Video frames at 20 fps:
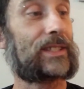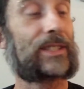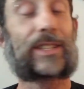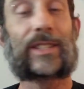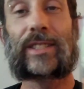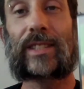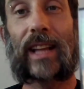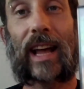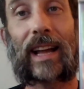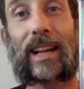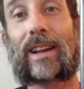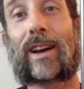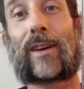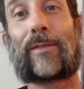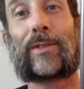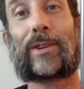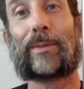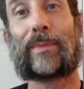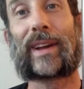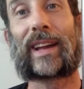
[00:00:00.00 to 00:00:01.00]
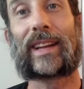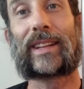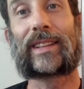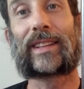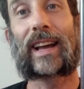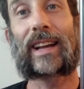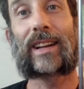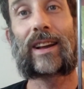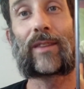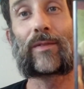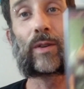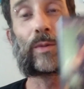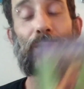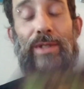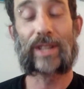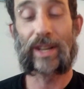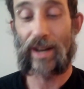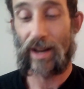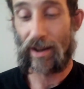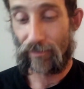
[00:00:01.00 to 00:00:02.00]
Just that cover, man. That cover
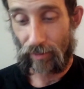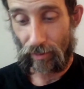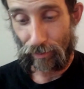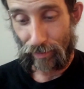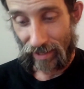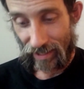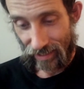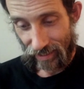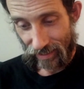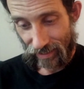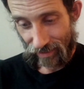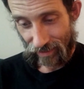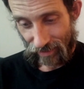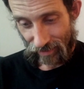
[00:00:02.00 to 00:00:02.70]
was enough for me,